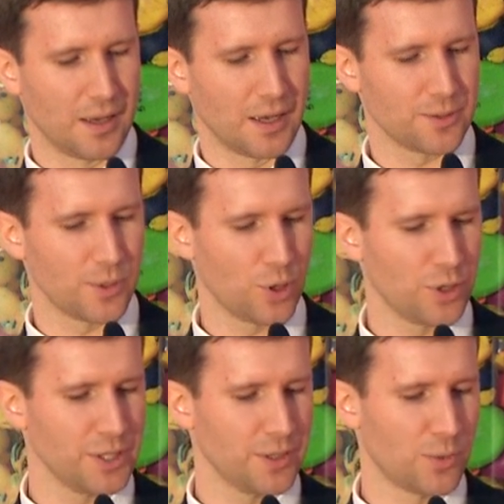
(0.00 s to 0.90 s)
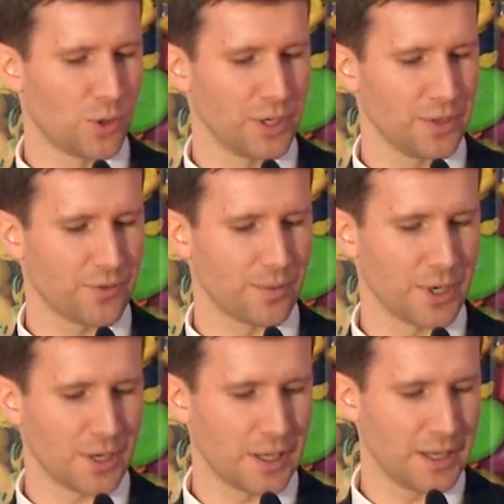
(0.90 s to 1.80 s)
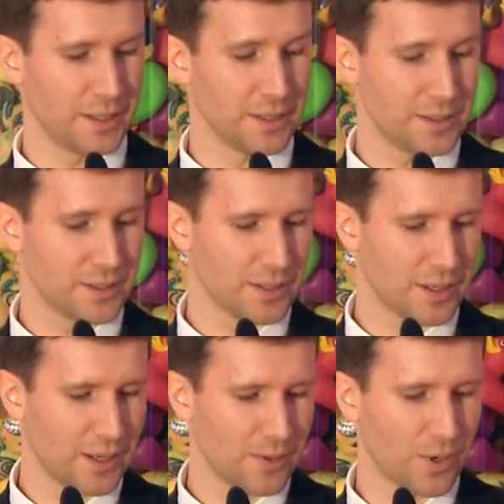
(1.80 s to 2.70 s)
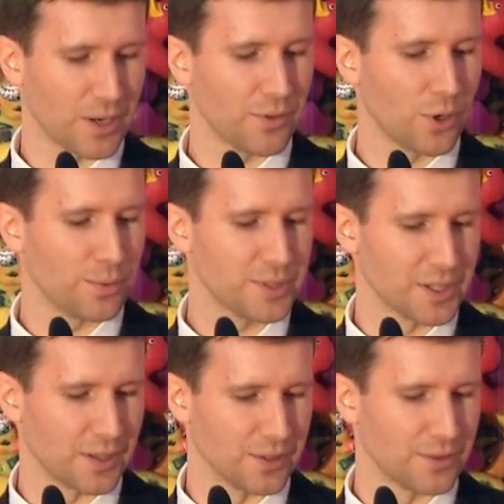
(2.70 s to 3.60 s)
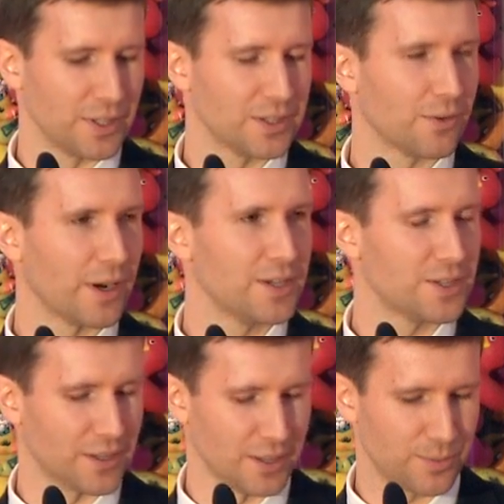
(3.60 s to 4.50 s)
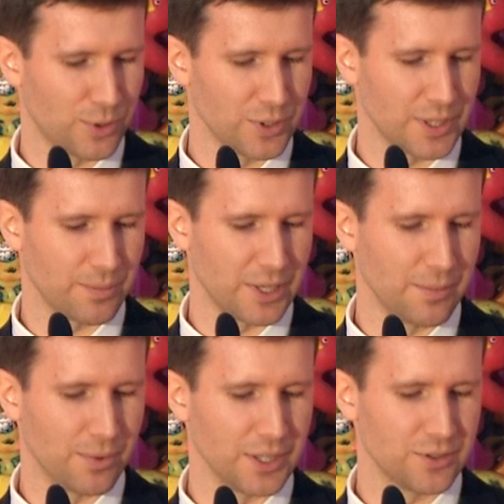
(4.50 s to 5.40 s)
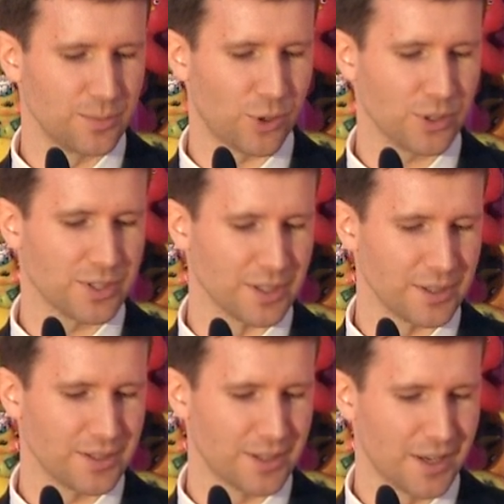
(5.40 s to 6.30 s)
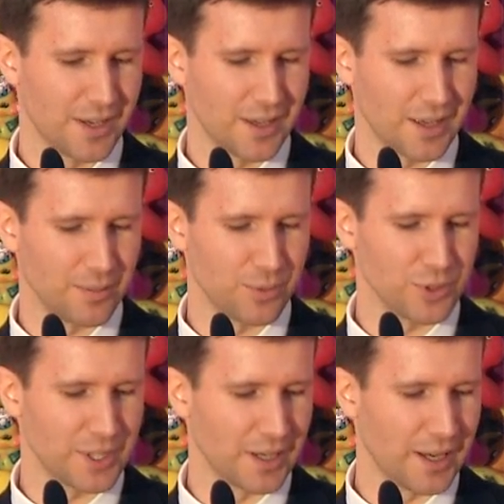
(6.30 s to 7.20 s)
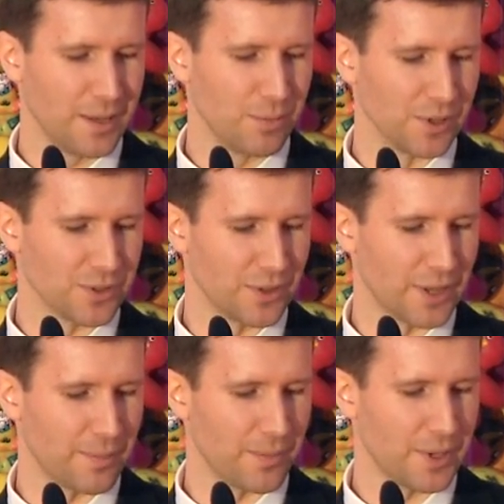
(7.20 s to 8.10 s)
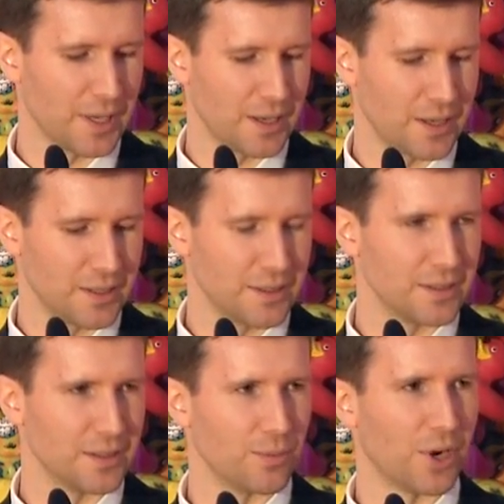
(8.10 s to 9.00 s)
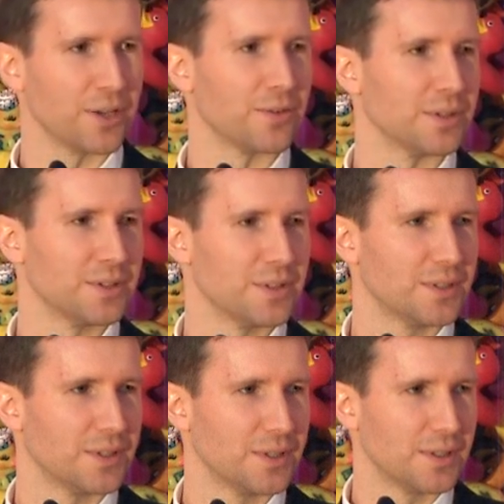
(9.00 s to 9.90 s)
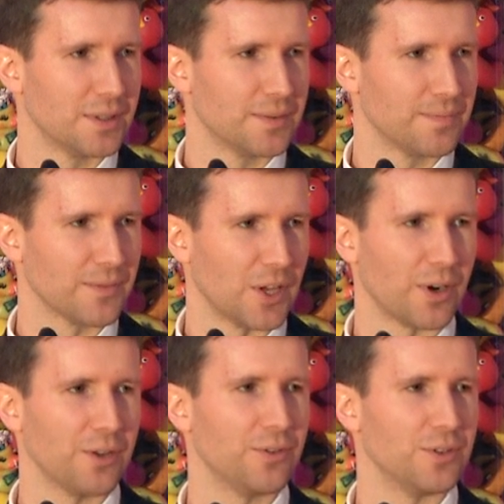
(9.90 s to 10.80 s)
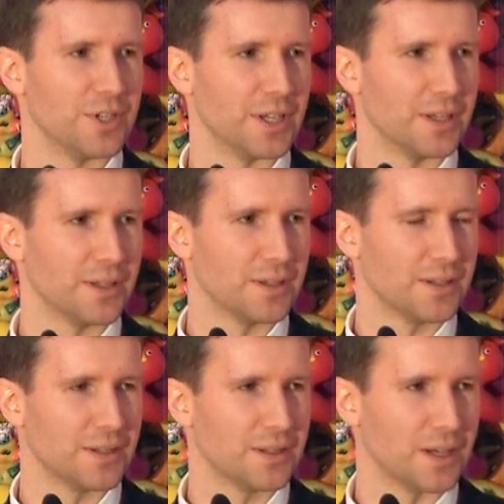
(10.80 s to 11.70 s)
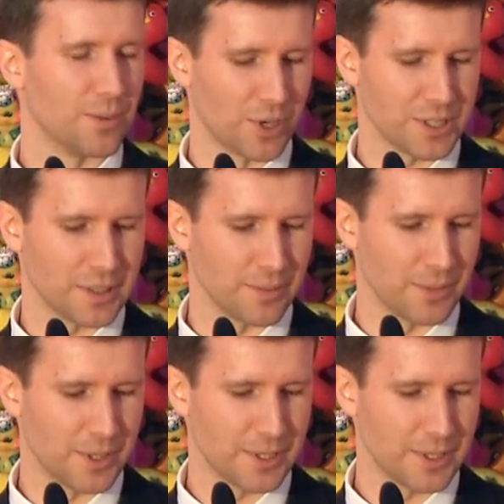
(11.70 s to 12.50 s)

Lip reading: As we heard in the morning from young ladies, one of the obstacles of integration is putting people into boxes and putting labels on them. A migrant, a refugee, a Muslim.